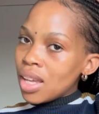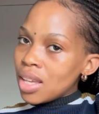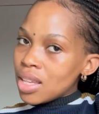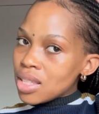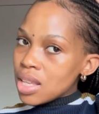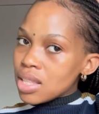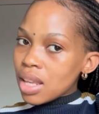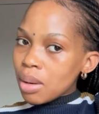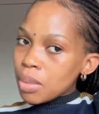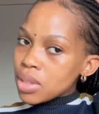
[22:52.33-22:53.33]
He says that
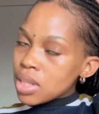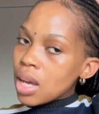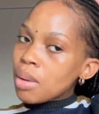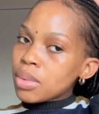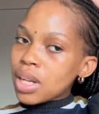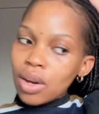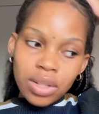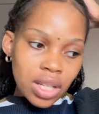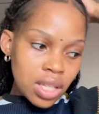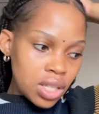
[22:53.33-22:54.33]
I must come down.
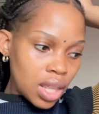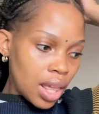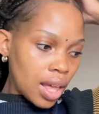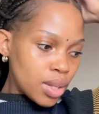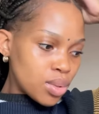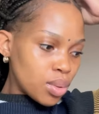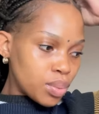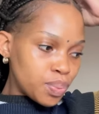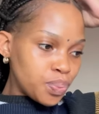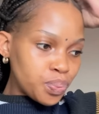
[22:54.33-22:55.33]
He's here, so